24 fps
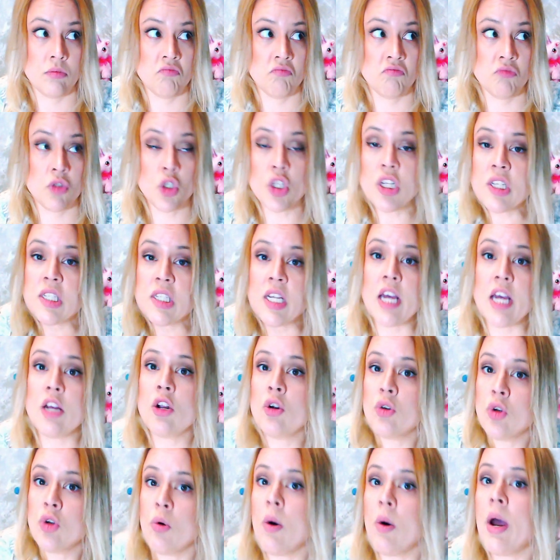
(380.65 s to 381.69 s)
to this day, I
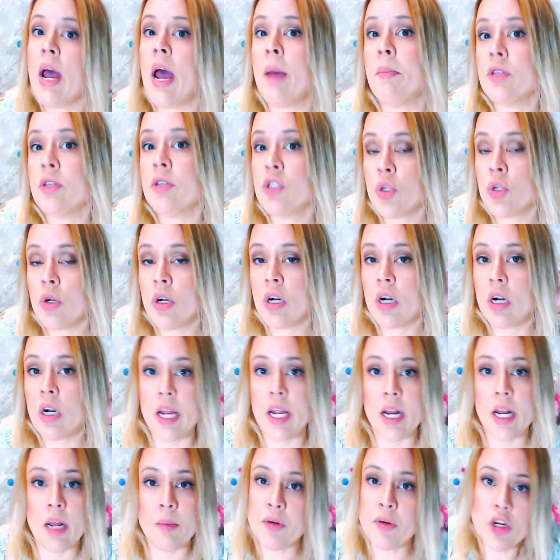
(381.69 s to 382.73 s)
don't know what happened to her.
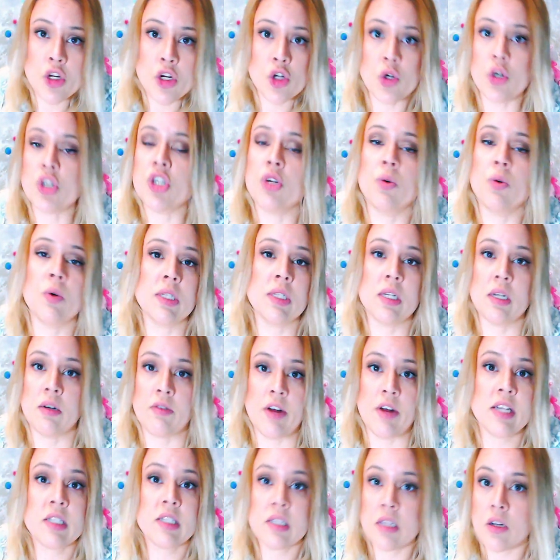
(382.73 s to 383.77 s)
And I'm pretty sure she wasn't
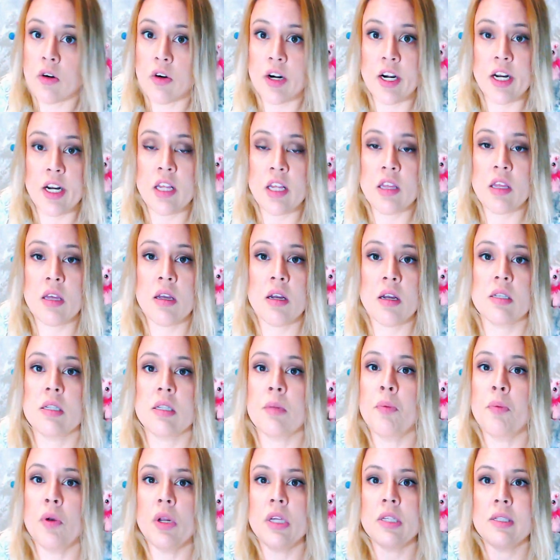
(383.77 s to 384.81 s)
arrested or anything because the
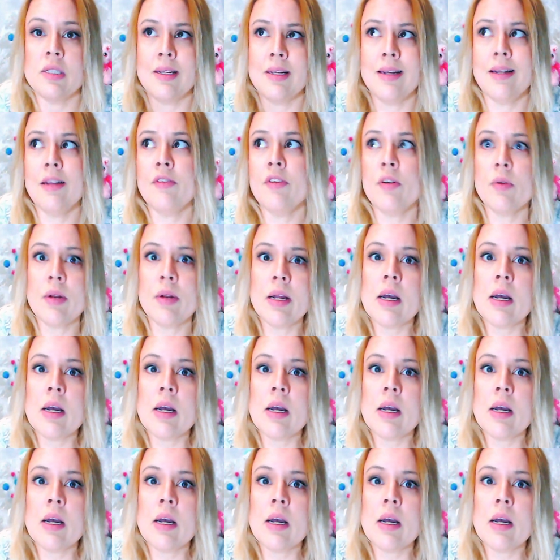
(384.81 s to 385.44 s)
police didn't even want to